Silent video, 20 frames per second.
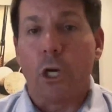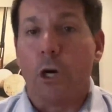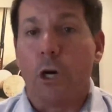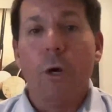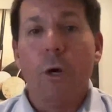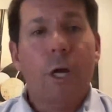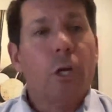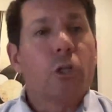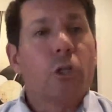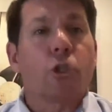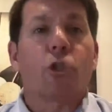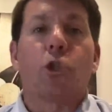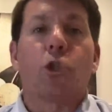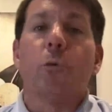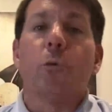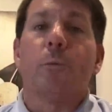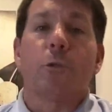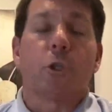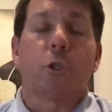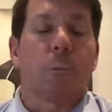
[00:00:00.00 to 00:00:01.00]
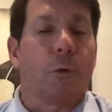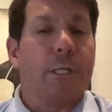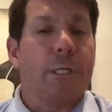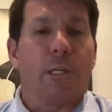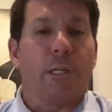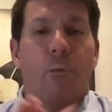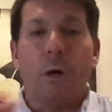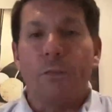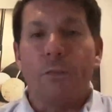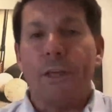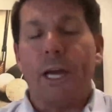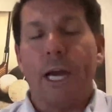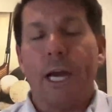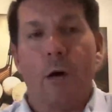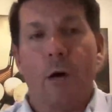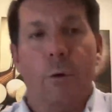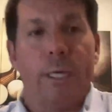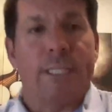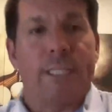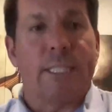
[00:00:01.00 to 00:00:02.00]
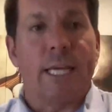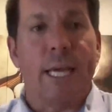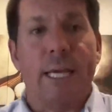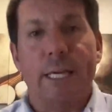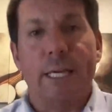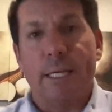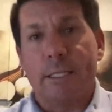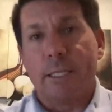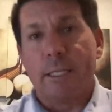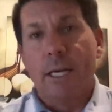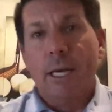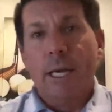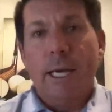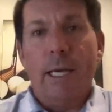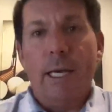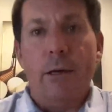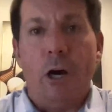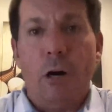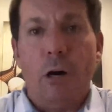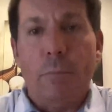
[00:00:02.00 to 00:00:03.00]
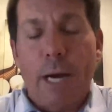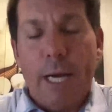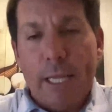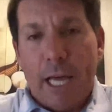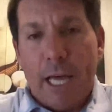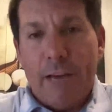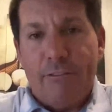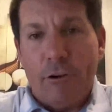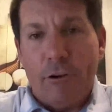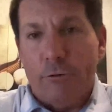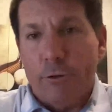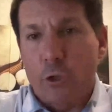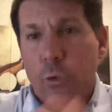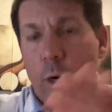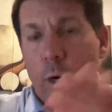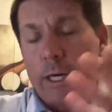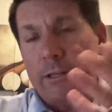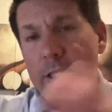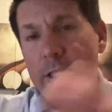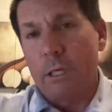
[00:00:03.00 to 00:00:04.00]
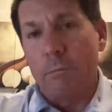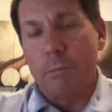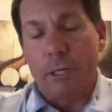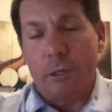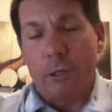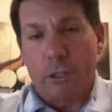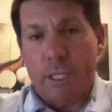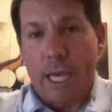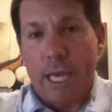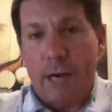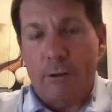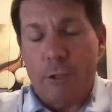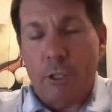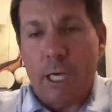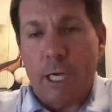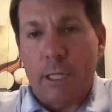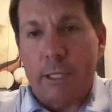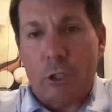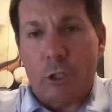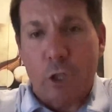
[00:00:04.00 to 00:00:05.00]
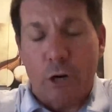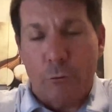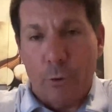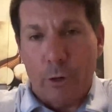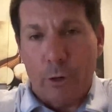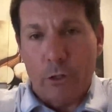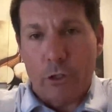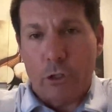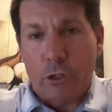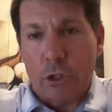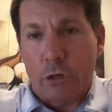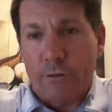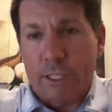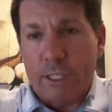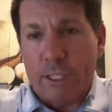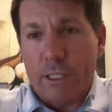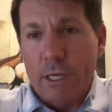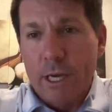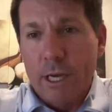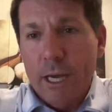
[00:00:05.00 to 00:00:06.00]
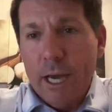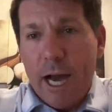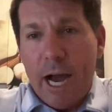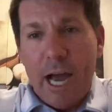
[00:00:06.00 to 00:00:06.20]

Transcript: So super, super easy. One thing I always say is, in all my life, over 20 some years now selling software as a service,